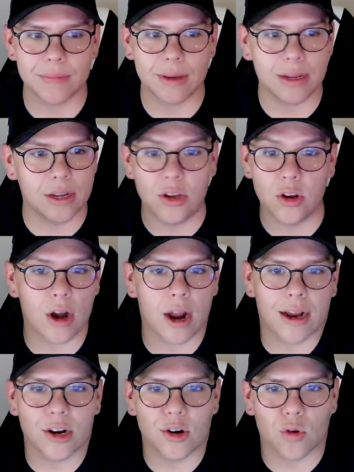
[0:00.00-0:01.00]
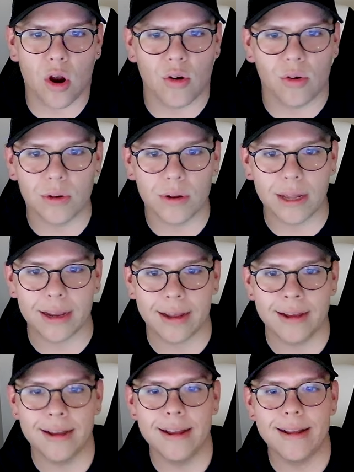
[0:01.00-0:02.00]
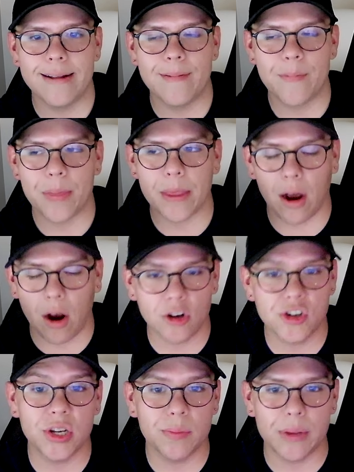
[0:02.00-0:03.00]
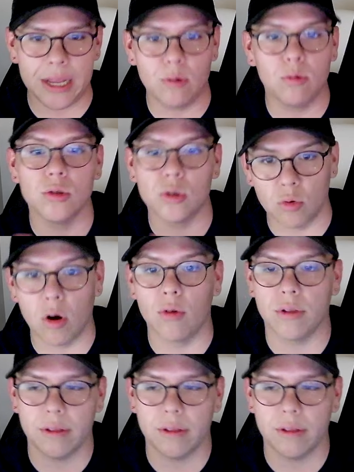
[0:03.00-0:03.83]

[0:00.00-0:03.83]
you're not going to grow. Like hardship equals growth.